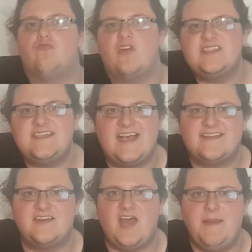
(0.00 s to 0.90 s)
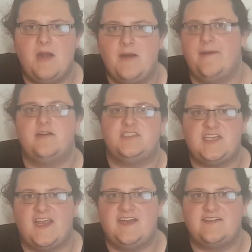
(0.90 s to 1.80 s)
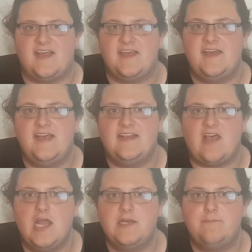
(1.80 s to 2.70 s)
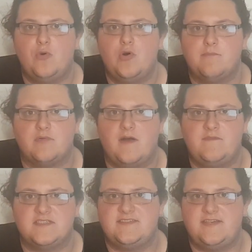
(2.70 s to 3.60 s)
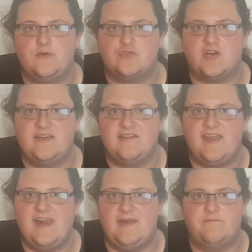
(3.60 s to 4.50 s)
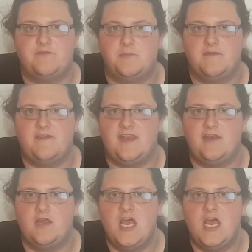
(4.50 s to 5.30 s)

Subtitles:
Rusty has a nightmare about JJ, his unborn brother, still trying to kill him from within.